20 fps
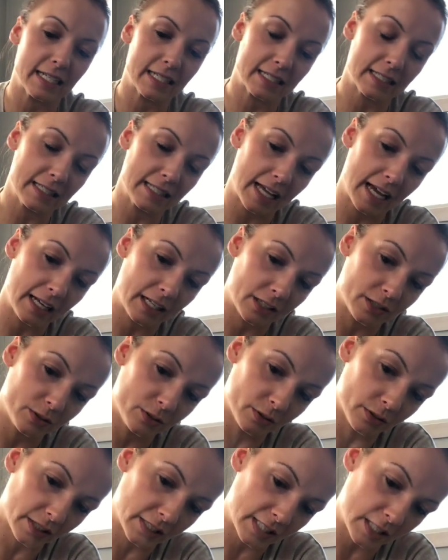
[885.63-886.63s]
Isn't that a
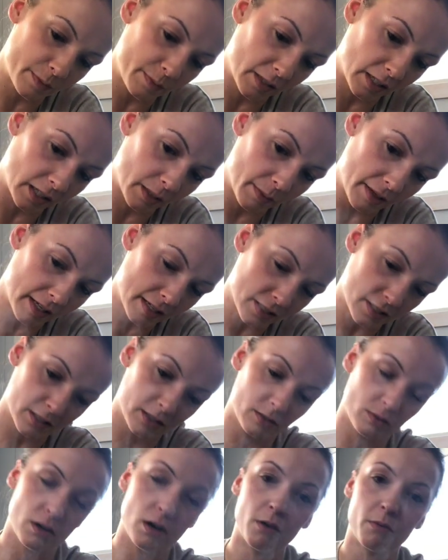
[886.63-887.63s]
cool experiment?
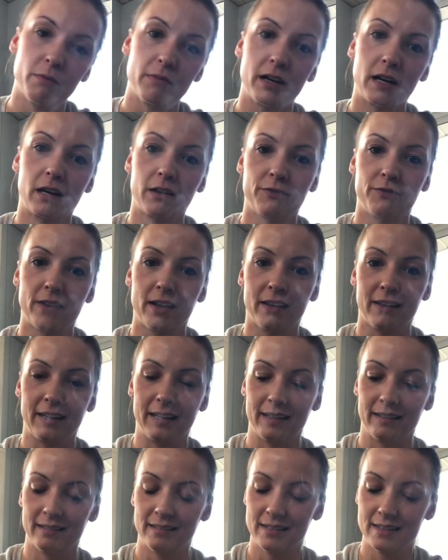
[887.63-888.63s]
Whoop, there it fell in.